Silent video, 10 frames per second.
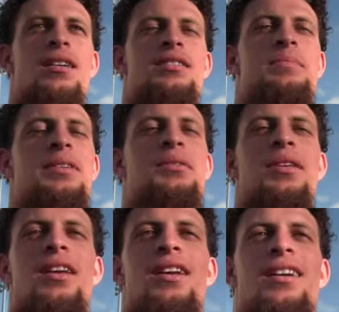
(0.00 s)
It's been
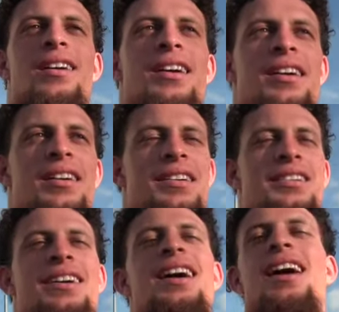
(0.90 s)
unique.
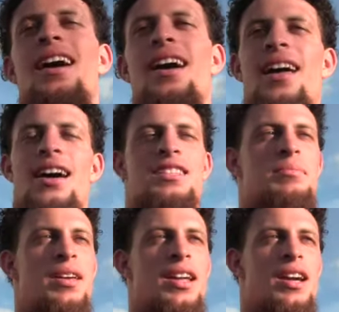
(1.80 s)
It
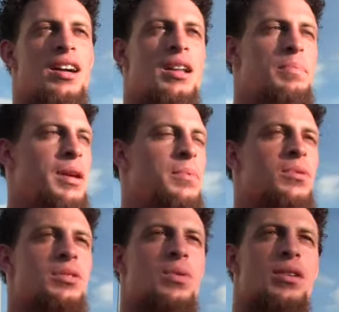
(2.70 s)
hasn't been like a lot of
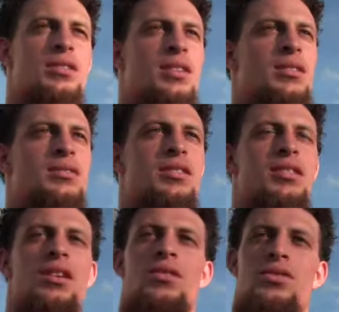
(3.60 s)
people's, where it's either just,
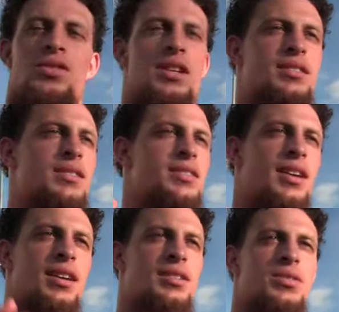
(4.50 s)
you know, straight
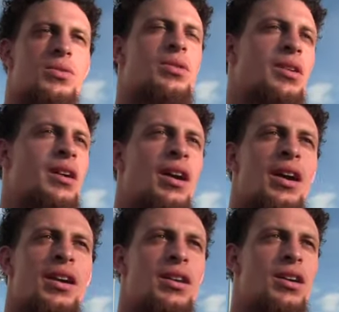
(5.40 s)
success or,
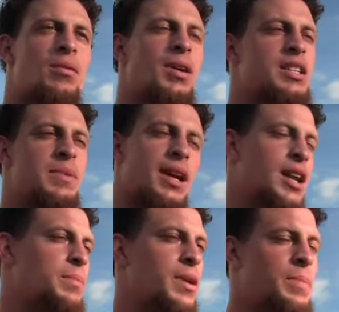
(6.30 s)
you know, mine's been
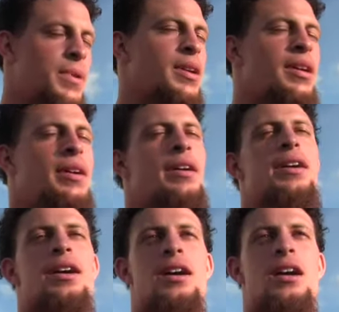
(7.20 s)
kind of bumpy.
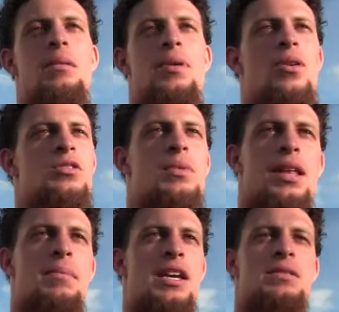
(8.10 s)
But ultimately
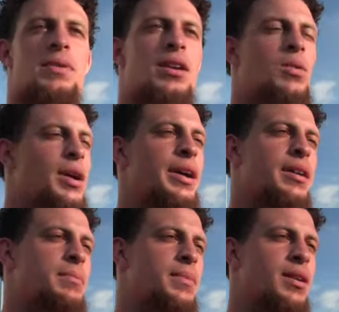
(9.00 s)
that makes me who I
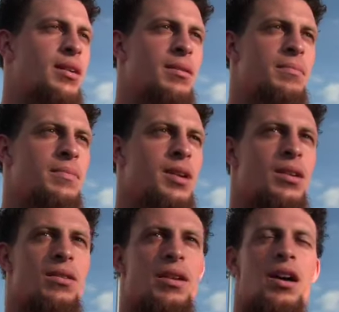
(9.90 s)
am. You
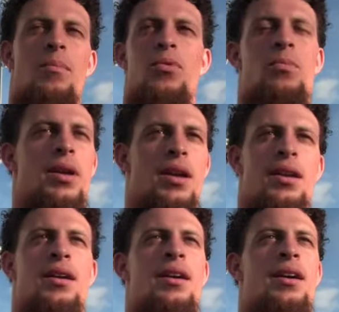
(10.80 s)
know, it humbled
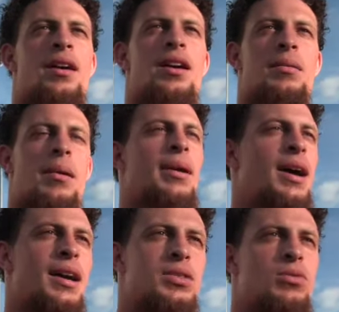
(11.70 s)
me coming out
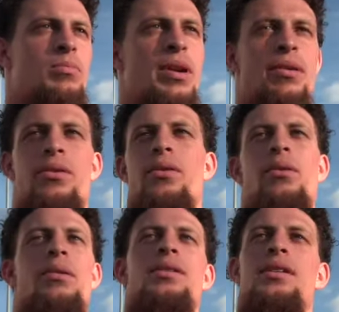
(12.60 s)
of high school, big
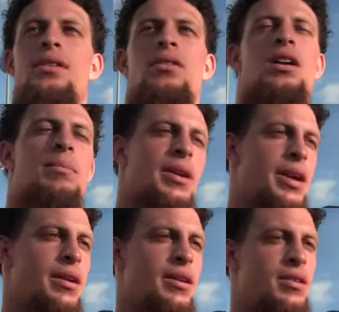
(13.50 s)
recruit, and then, you know, coming
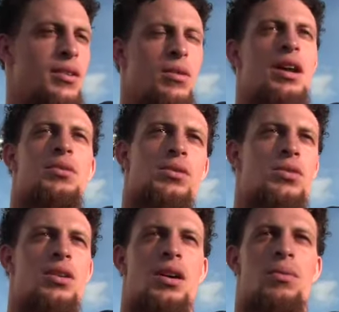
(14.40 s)
here and, you know, not doing
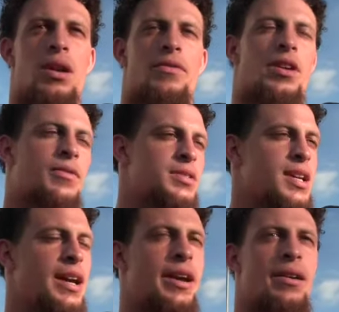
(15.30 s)
too good when I very
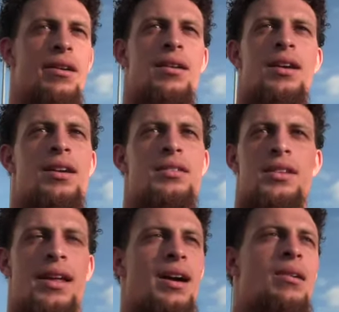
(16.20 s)
first got here
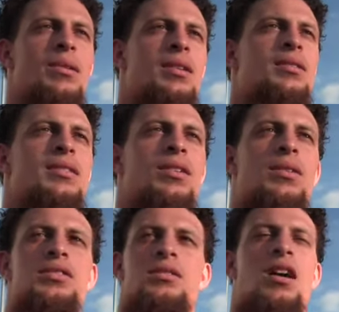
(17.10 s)
to now. And, you
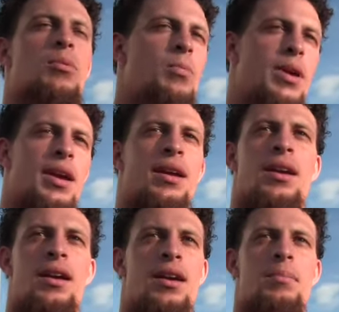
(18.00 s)
know, it just humbled me,
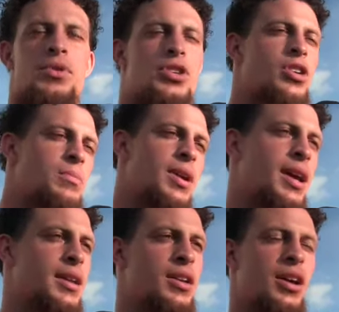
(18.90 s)
matured
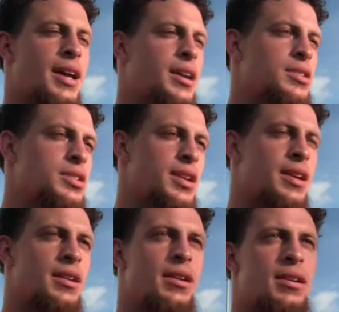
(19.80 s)
me at a young age,
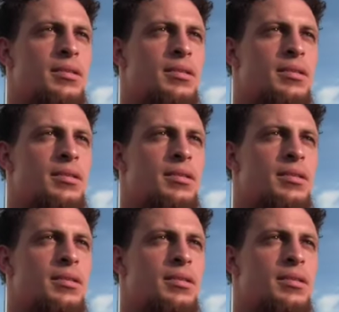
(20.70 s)
and